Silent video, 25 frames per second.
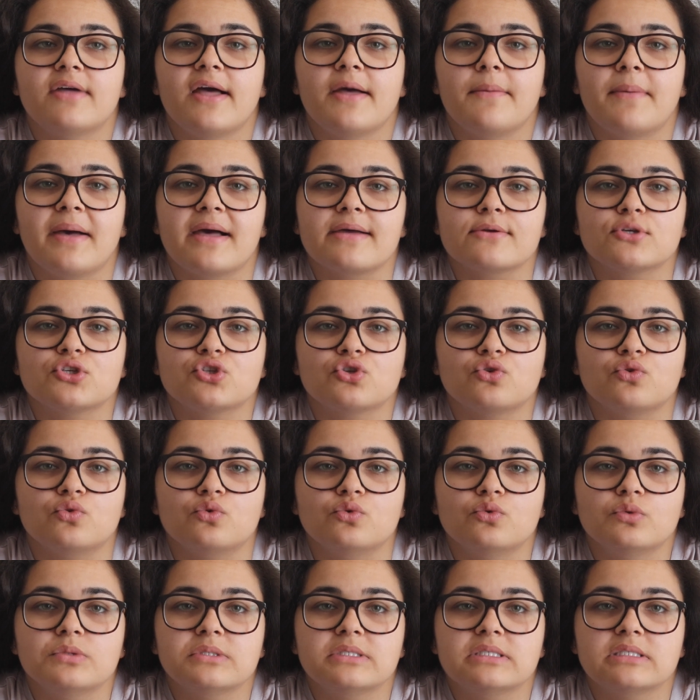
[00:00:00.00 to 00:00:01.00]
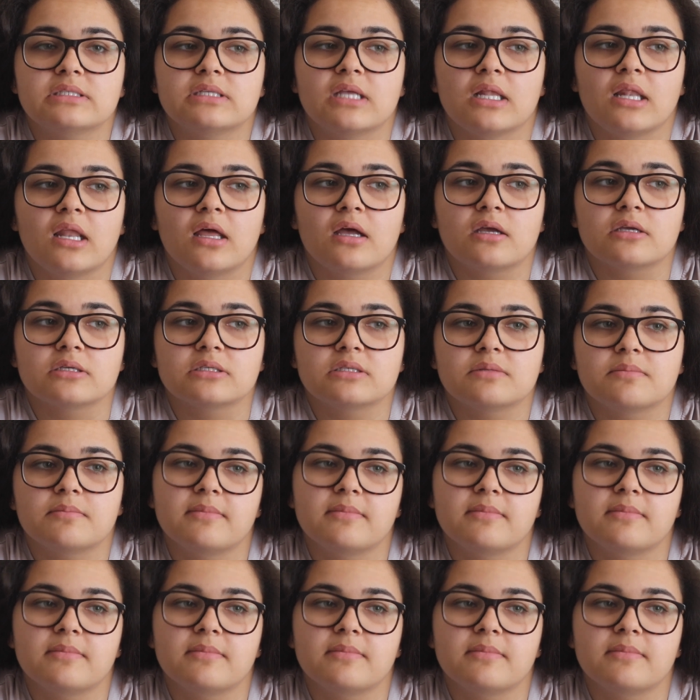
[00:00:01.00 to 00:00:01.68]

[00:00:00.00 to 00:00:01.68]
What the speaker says: about shorts to last